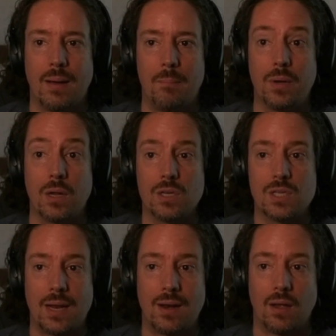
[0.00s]
But
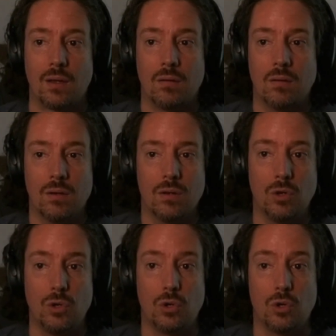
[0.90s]
understanding
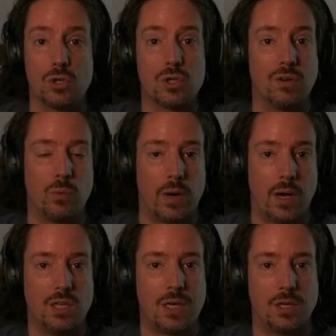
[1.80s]
good software
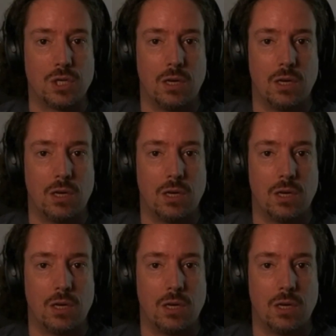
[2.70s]
architecture,